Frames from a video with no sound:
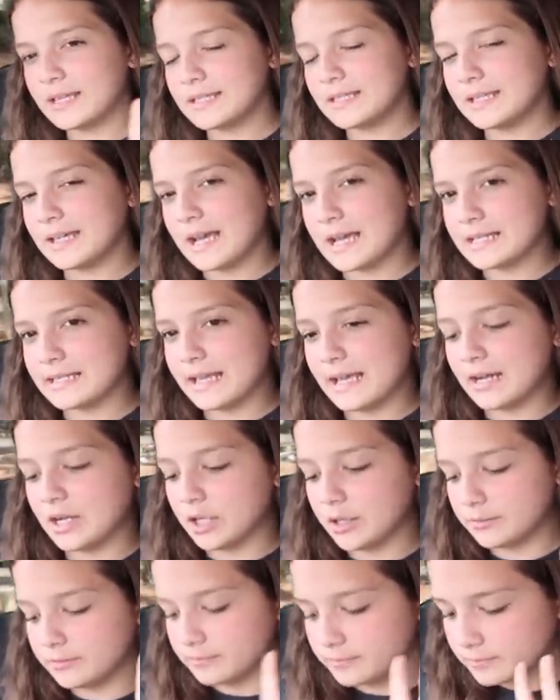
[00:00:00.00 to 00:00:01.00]
See you guys
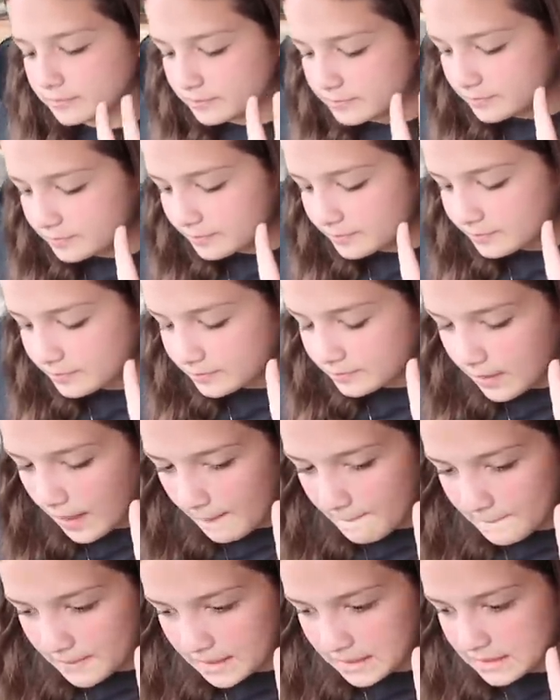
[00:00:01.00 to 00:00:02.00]
later.
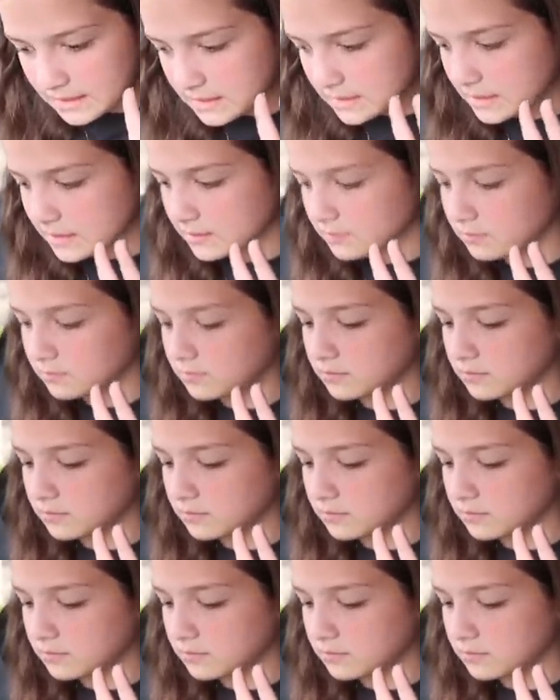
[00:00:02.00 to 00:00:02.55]
Peace.